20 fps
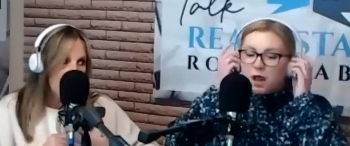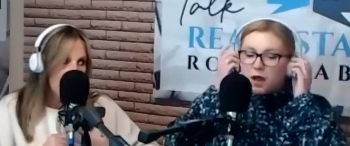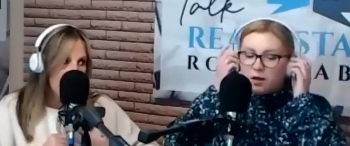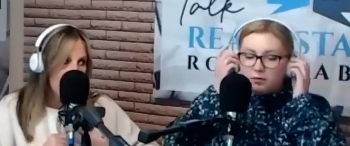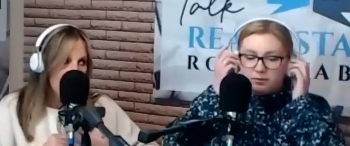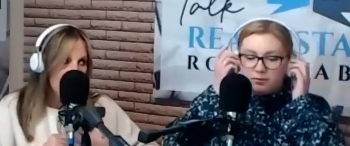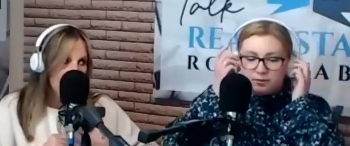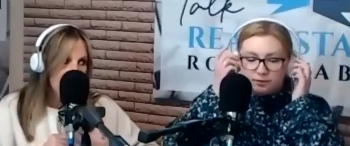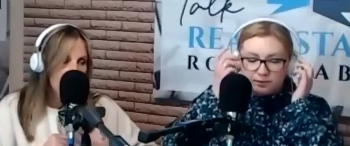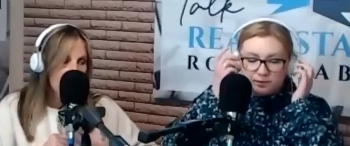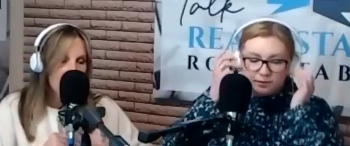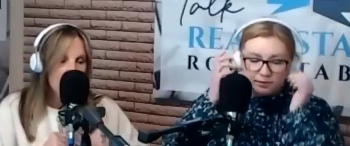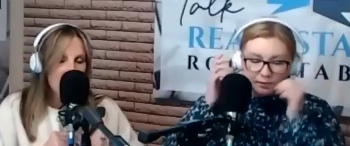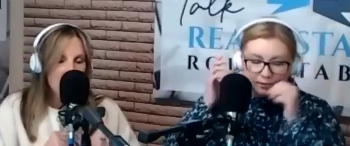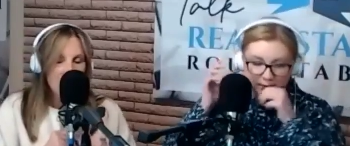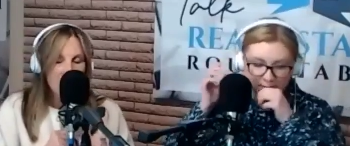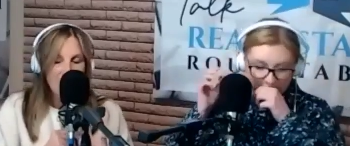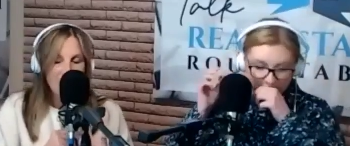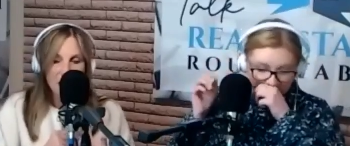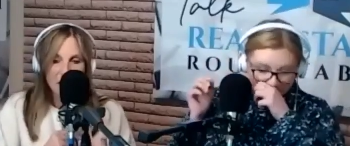Speaker 1: those,
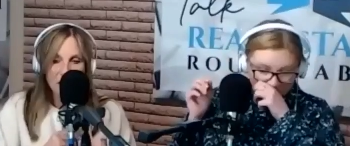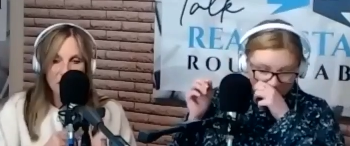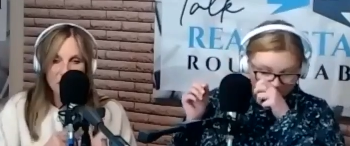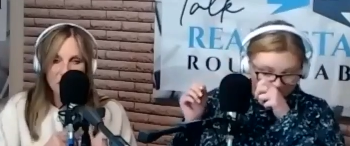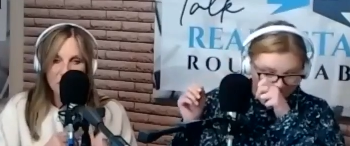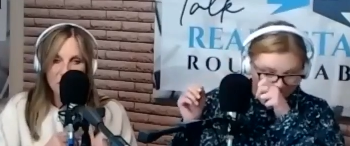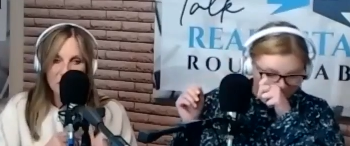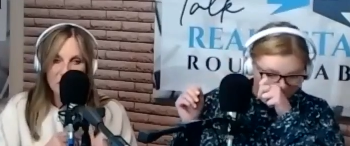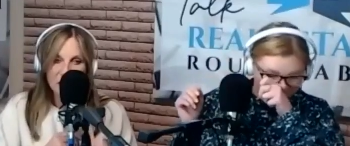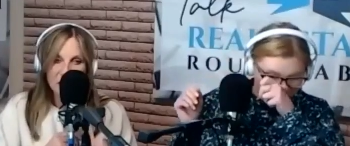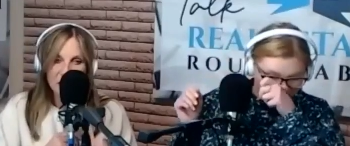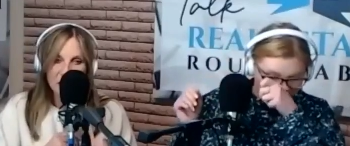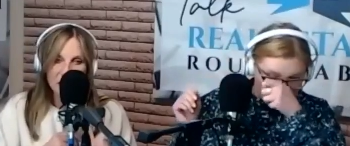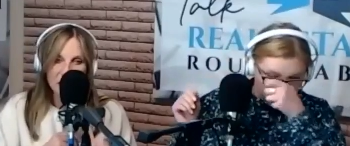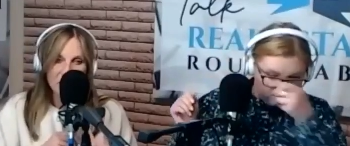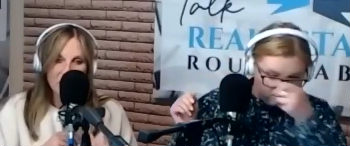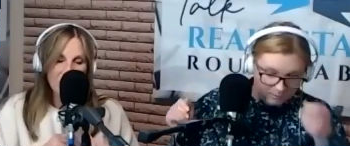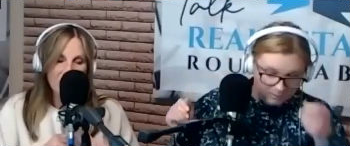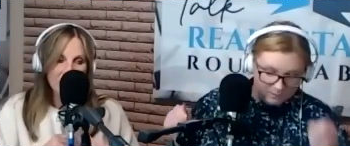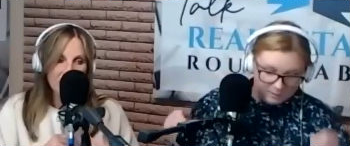um, just because a
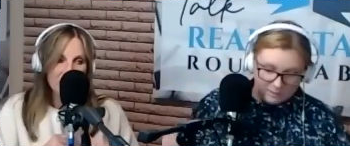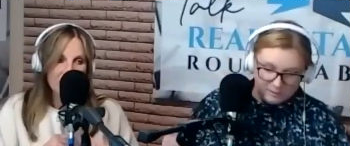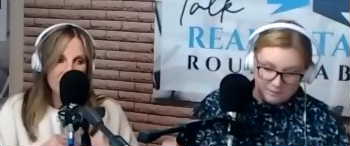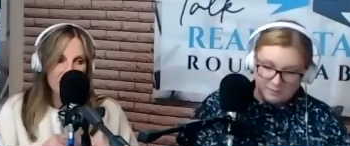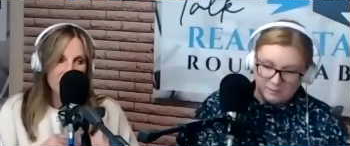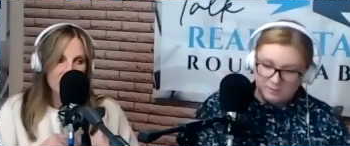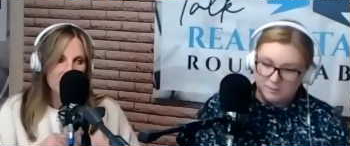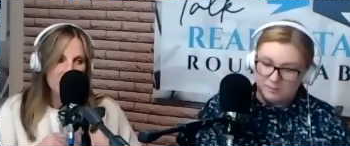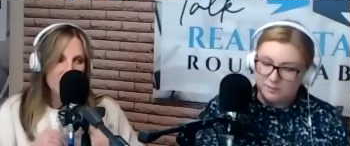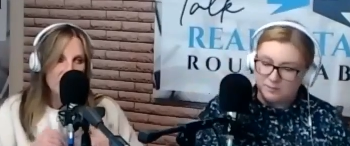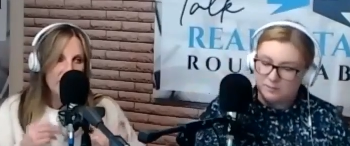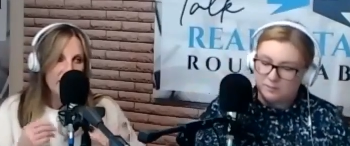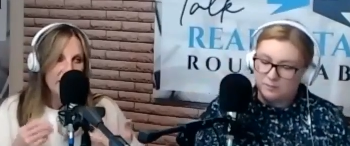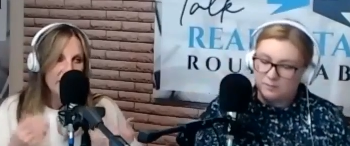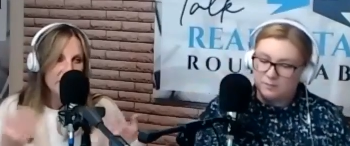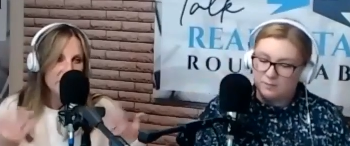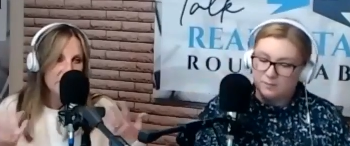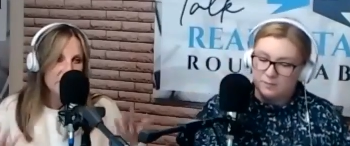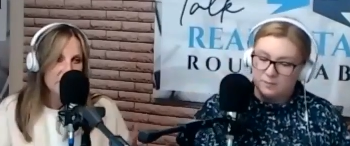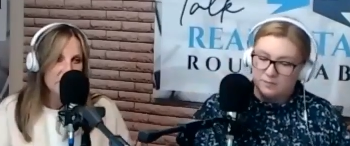lot of times when you have
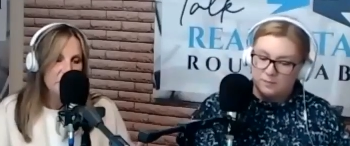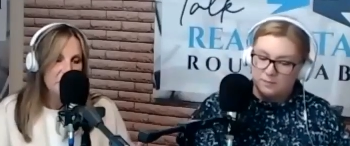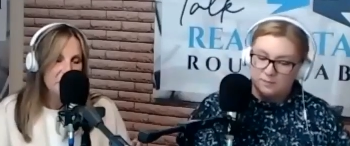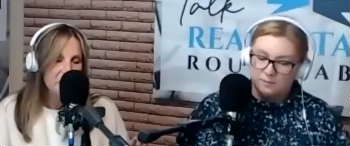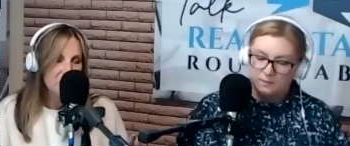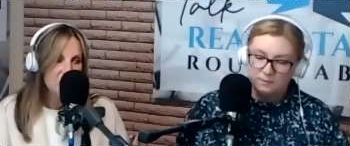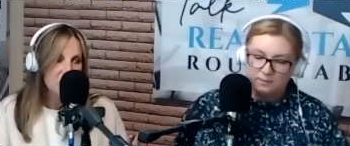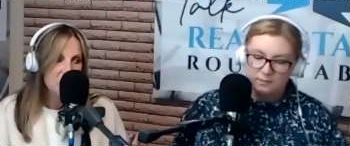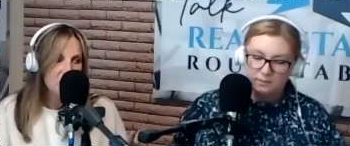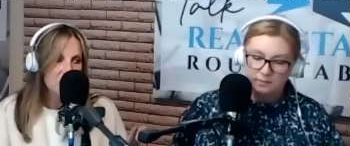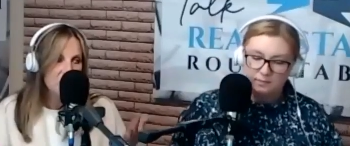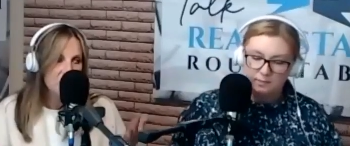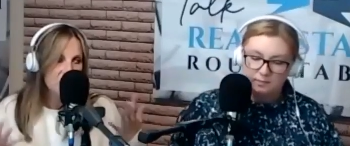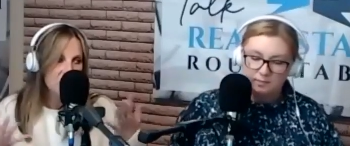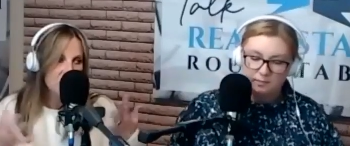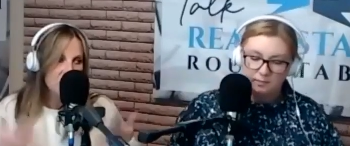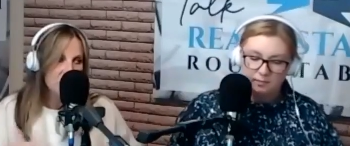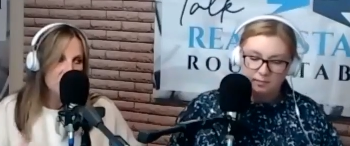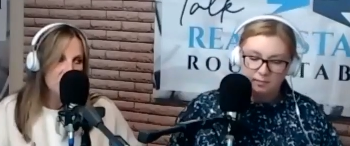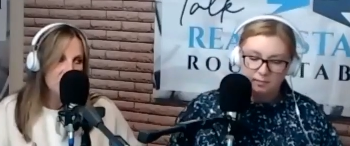these big storms,
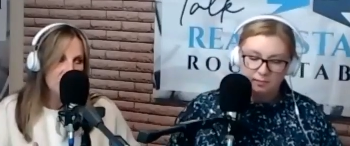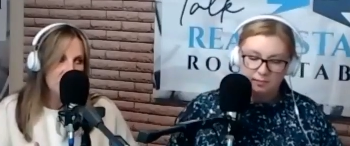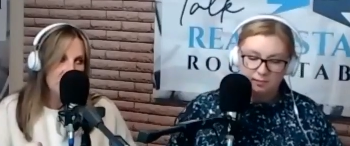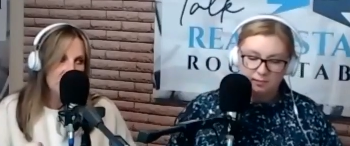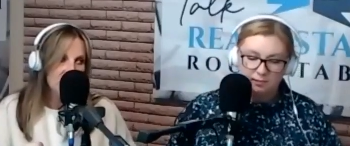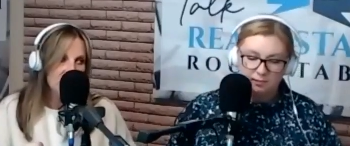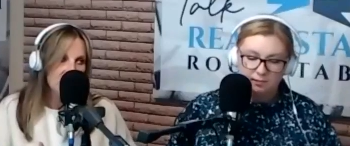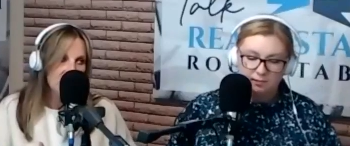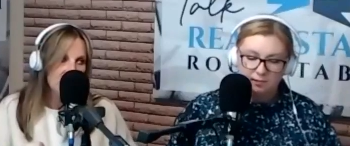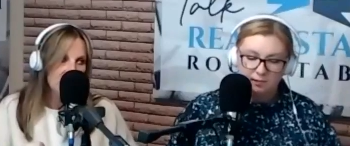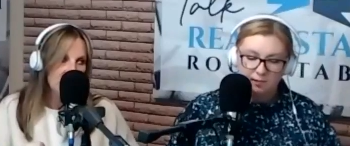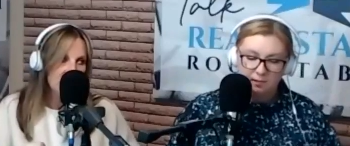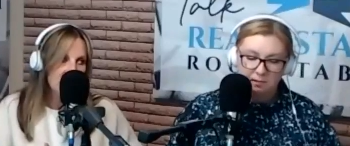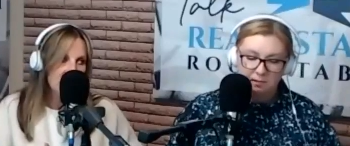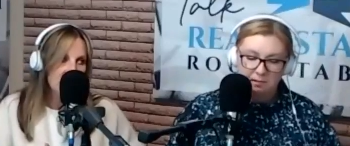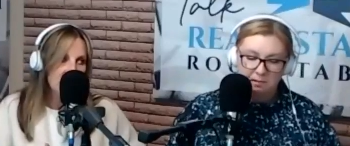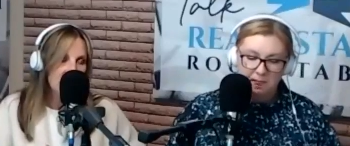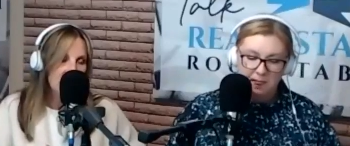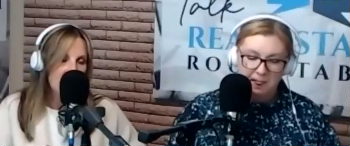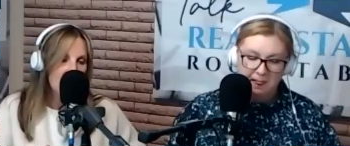you lose electricity.
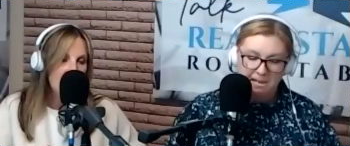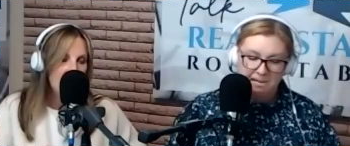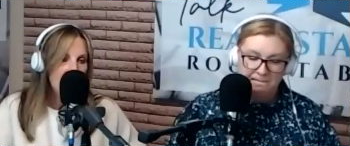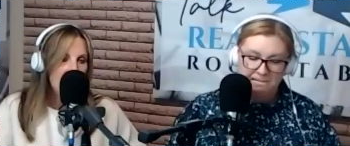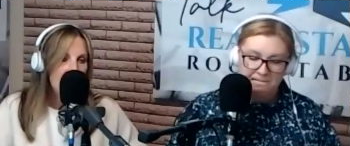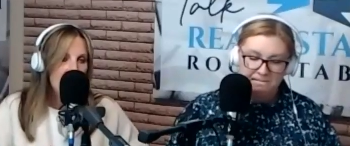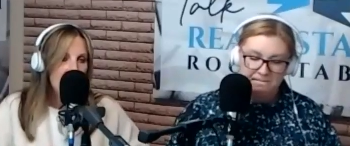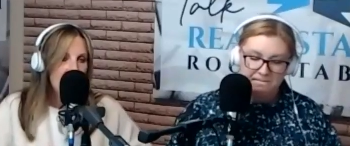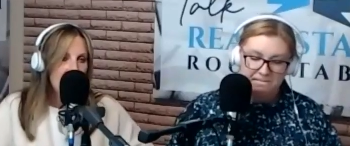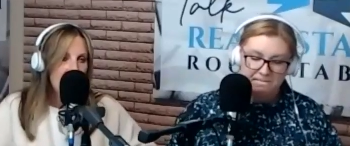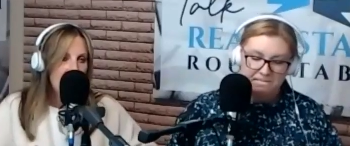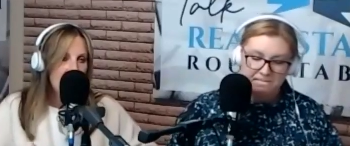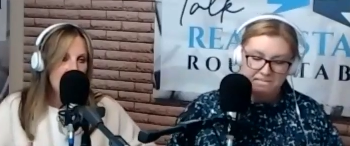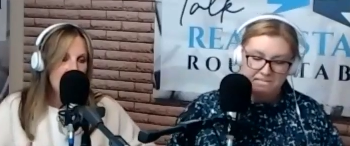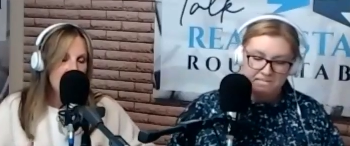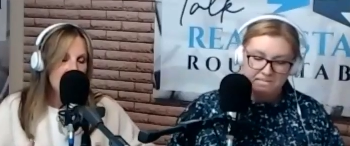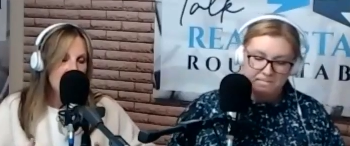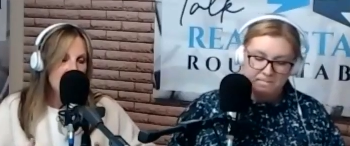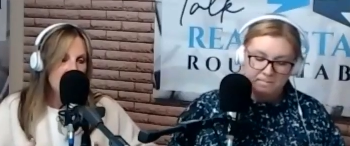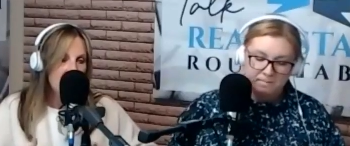So I
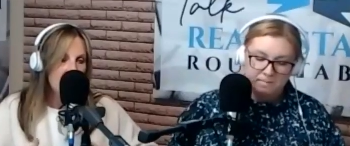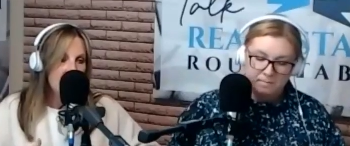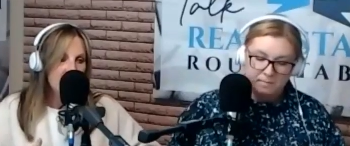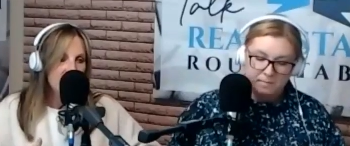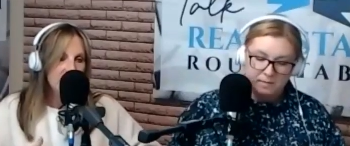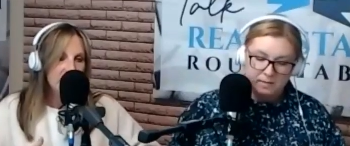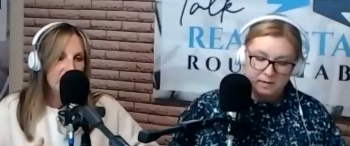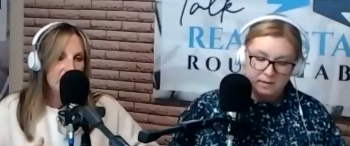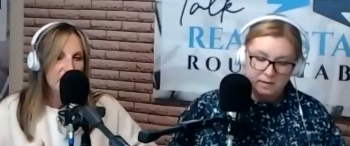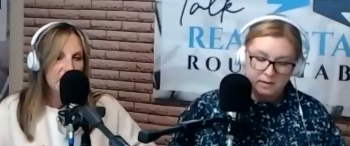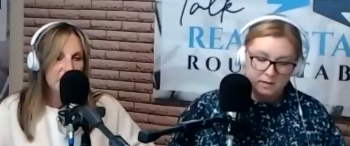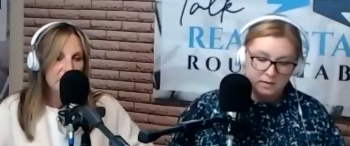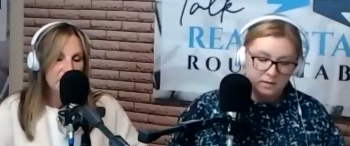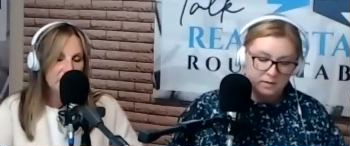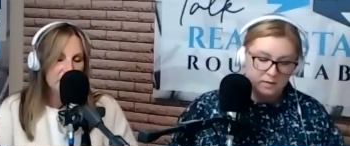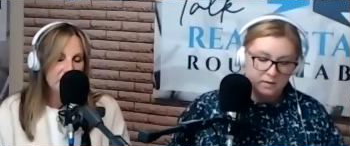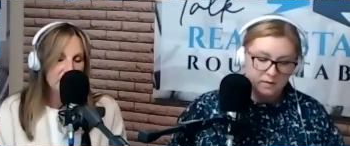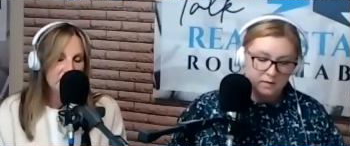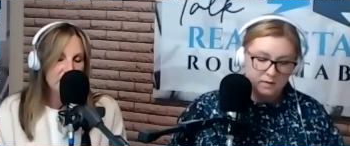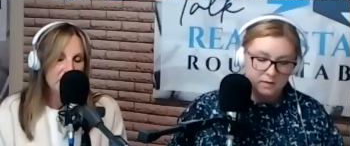know that I did have a
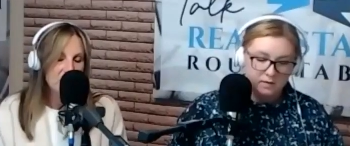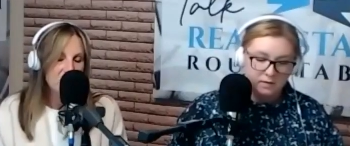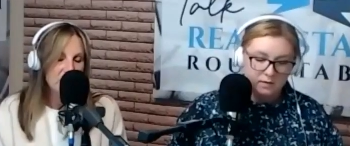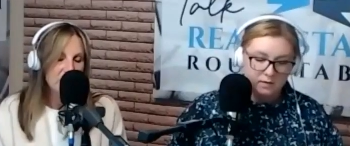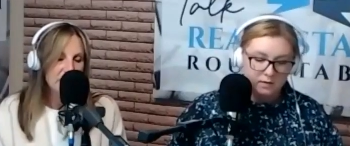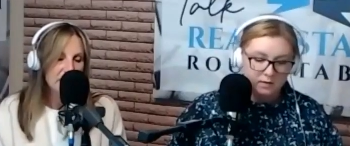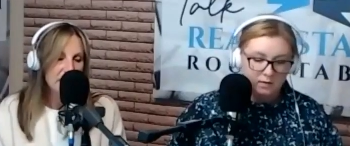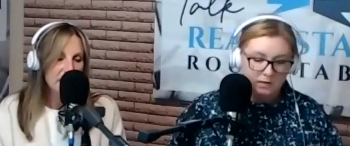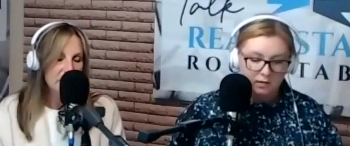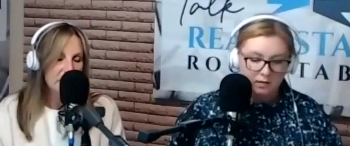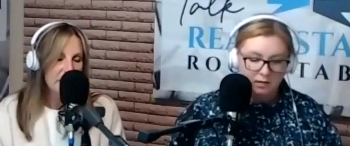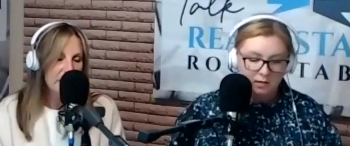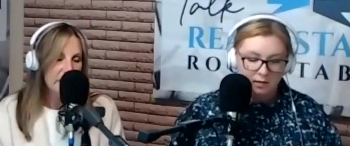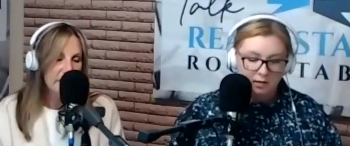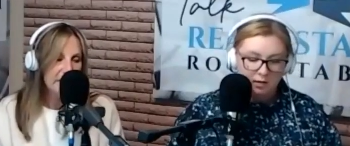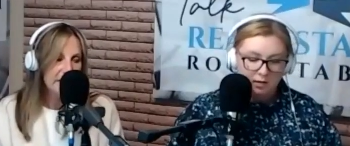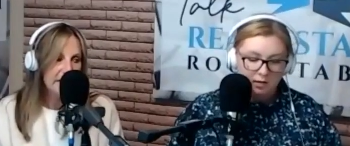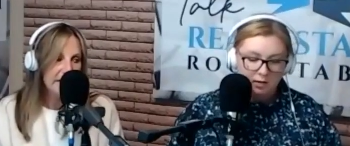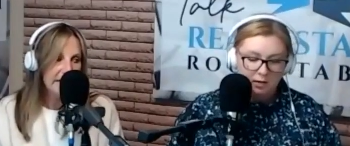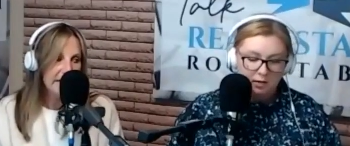listing one time down the
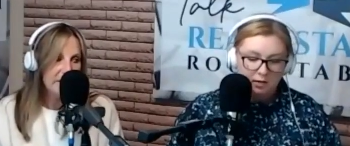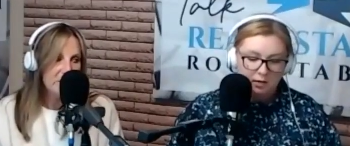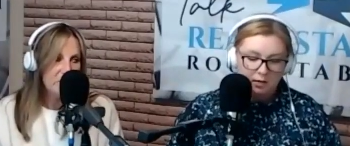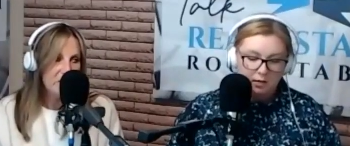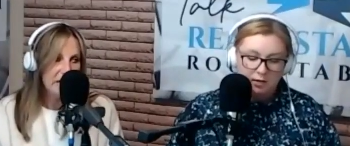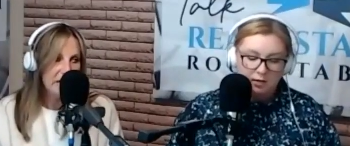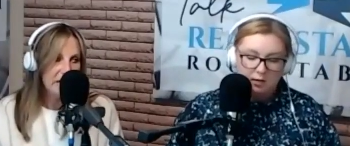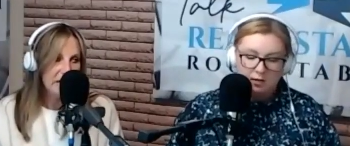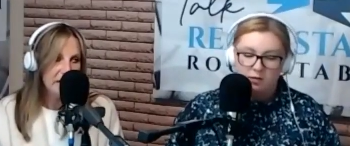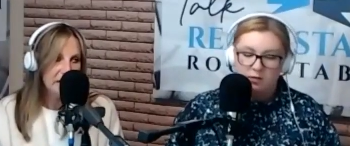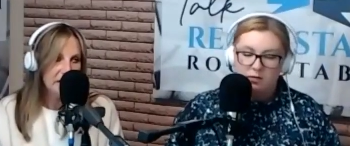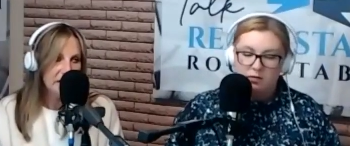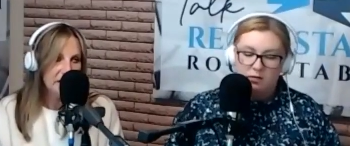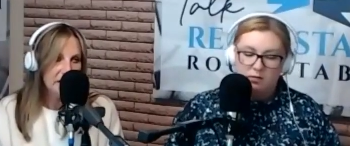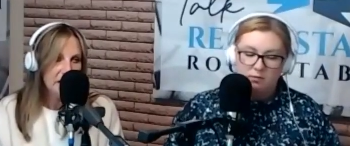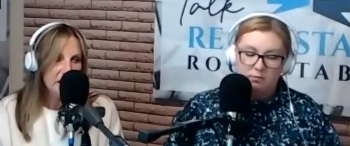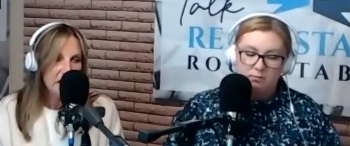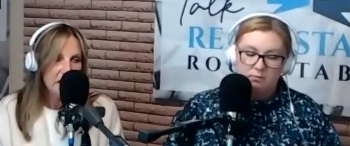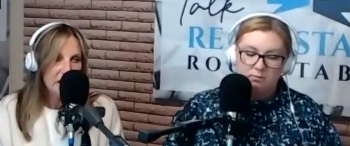Cape and